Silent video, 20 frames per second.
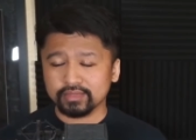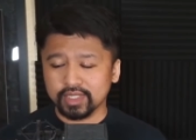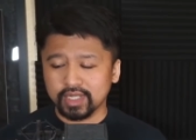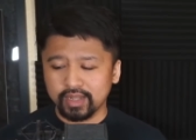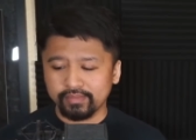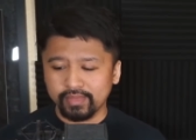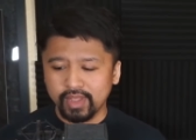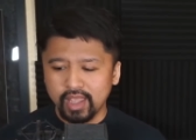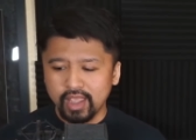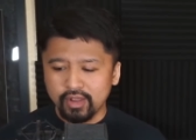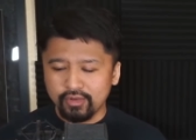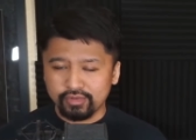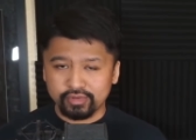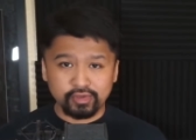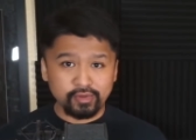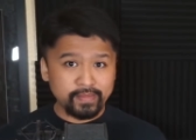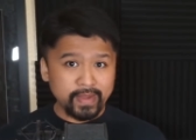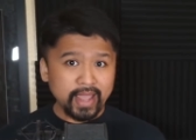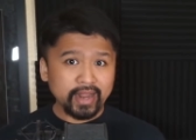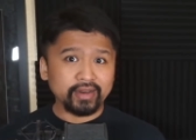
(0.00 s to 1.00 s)
time with
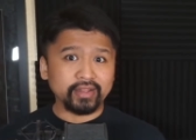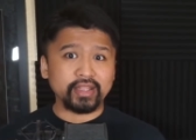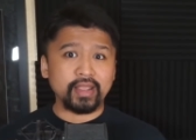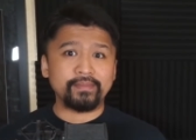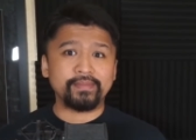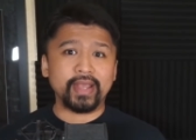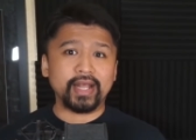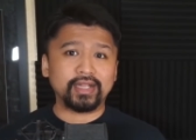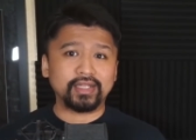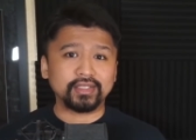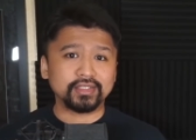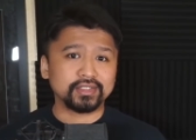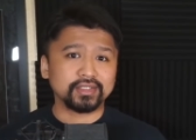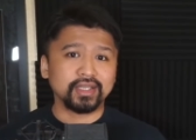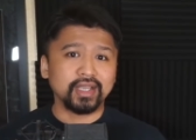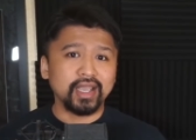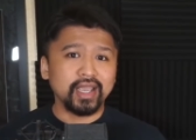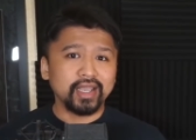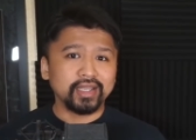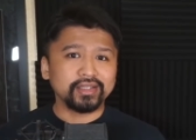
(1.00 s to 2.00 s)
our Battle.net balance.
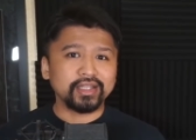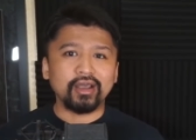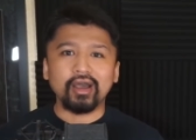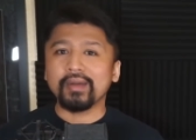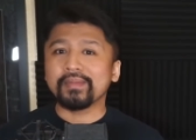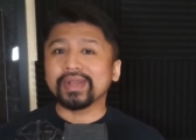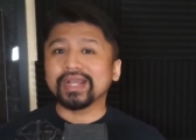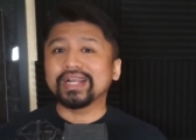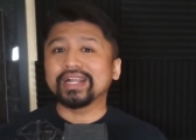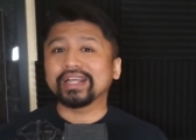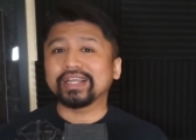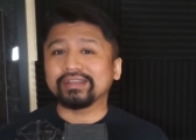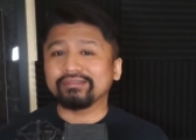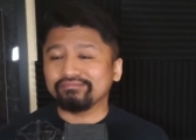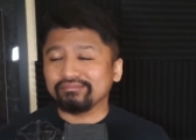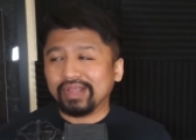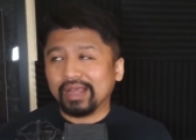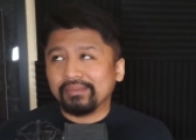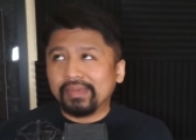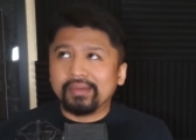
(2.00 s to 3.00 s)
Now, I'm
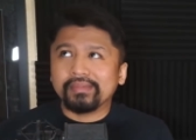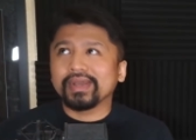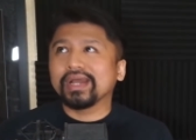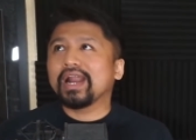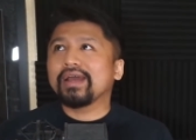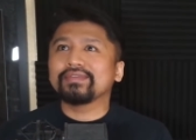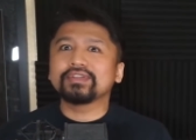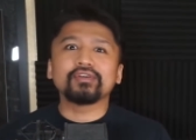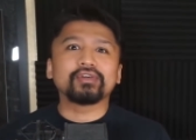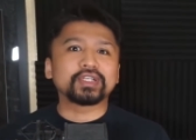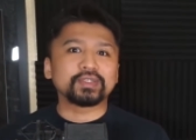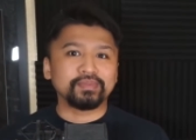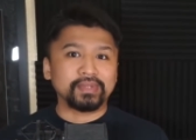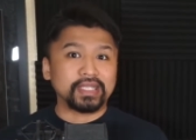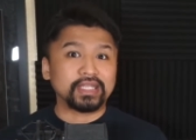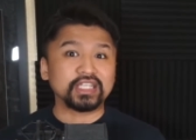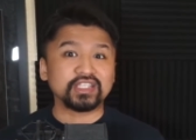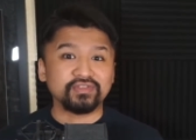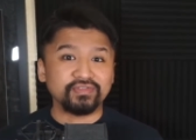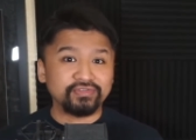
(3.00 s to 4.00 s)
gonna have to
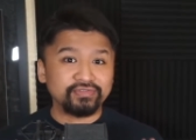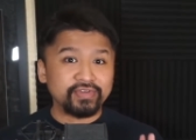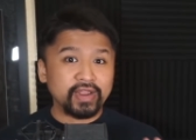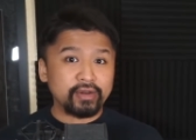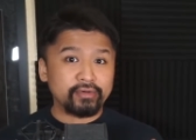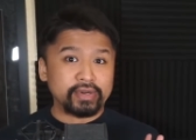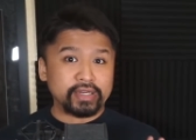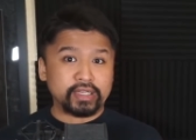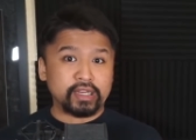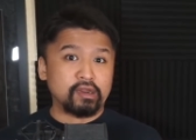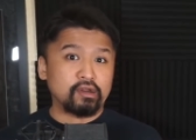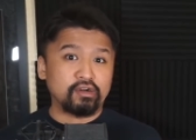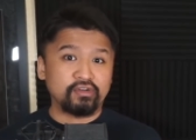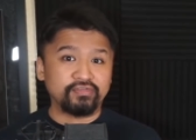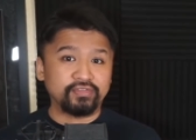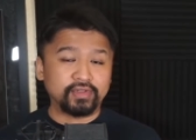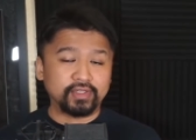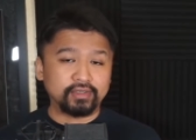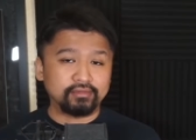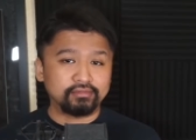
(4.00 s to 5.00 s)
explain this very
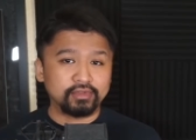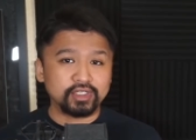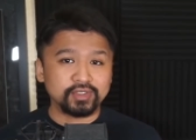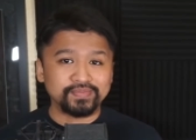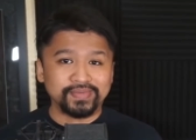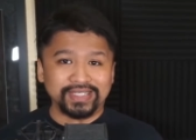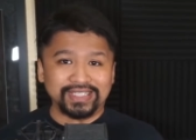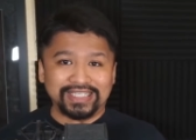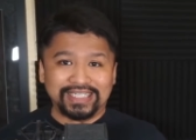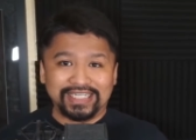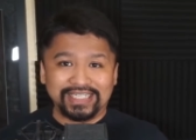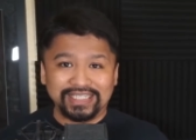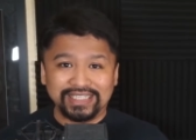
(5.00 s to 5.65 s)
carefully. There's been a